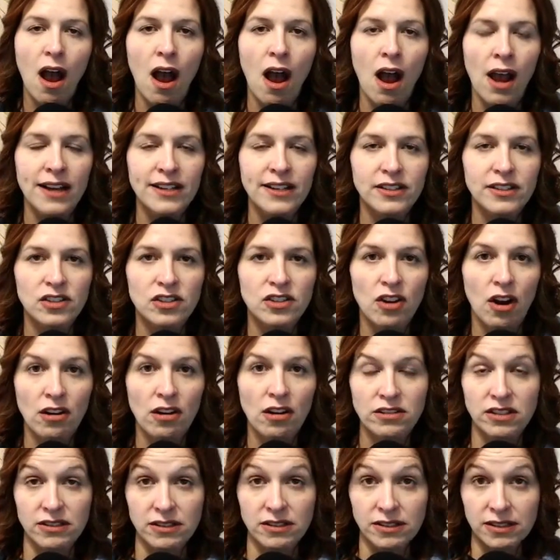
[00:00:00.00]
I
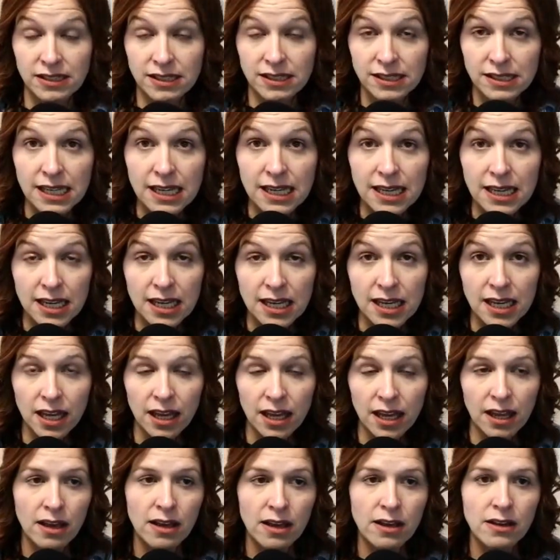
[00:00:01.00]
start to
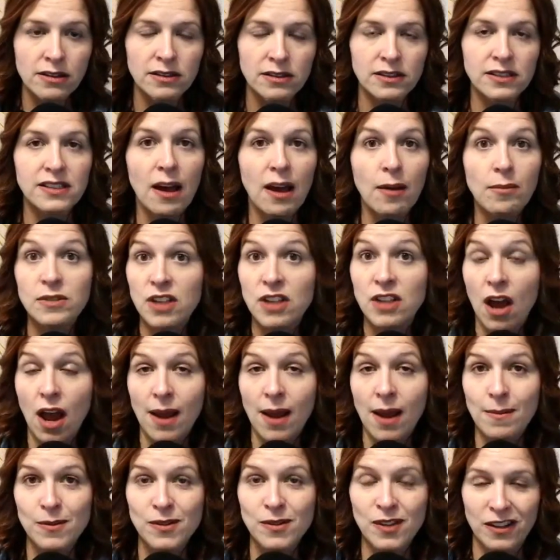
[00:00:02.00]
see.
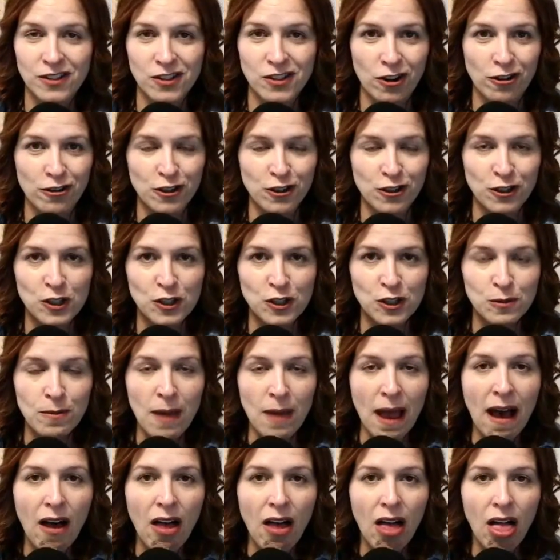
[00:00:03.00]
Sometimes I start to
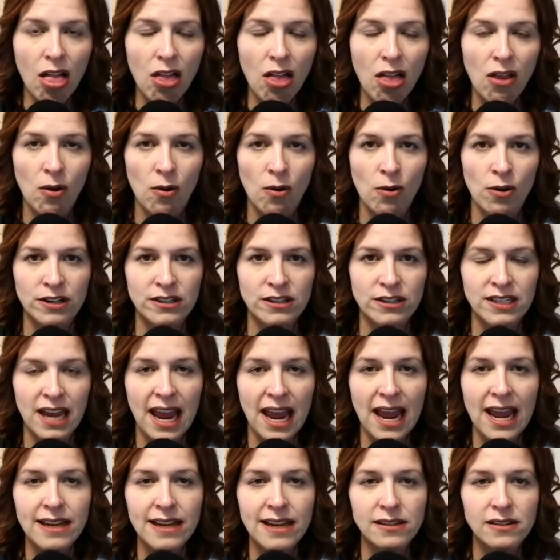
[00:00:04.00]
smell or
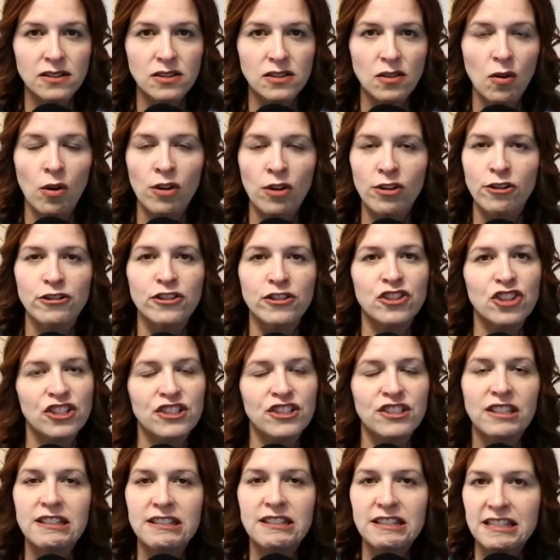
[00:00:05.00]
taste, or there's
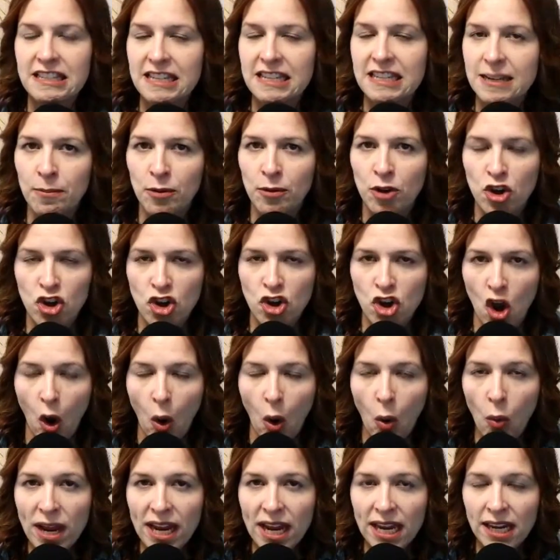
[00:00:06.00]
just a deep
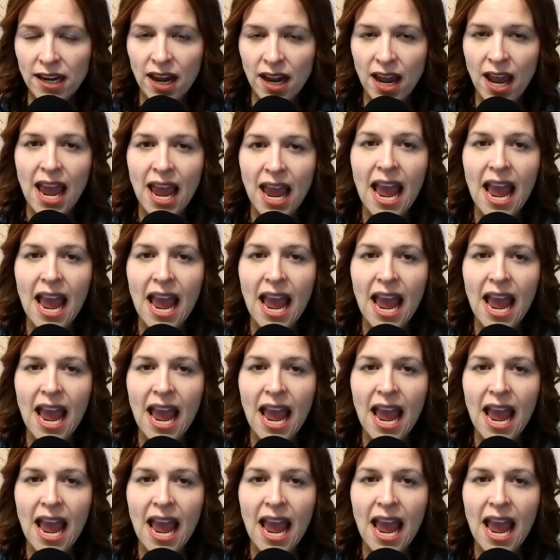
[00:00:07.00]
knowing.